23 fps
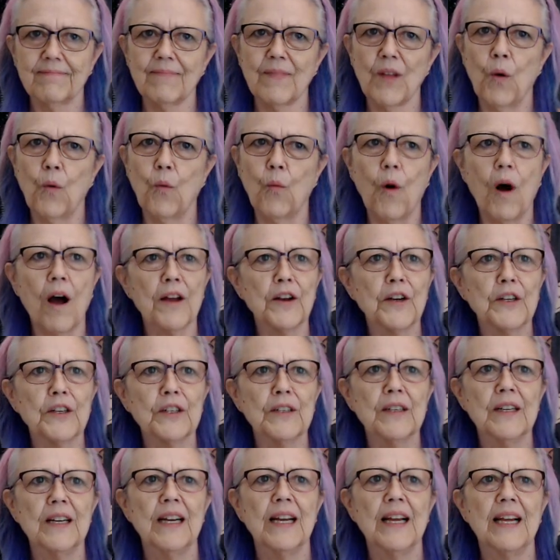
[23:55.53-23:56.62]

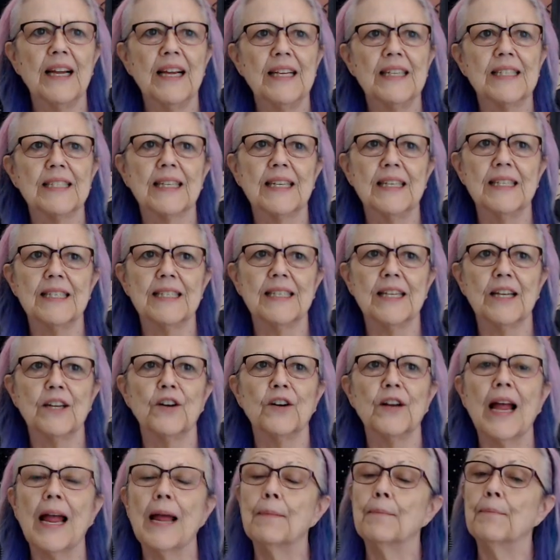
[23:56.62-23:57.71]
Water is considered
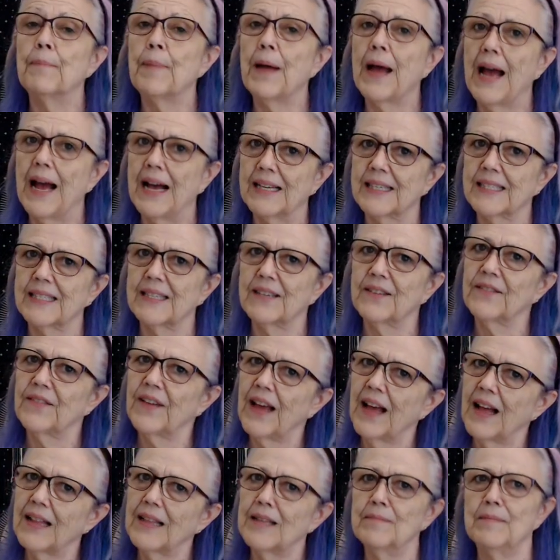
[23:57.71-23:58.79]
a passive
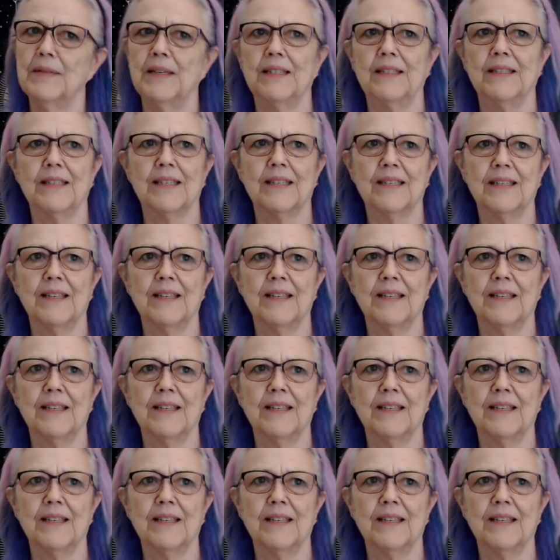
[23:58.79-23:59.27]
element.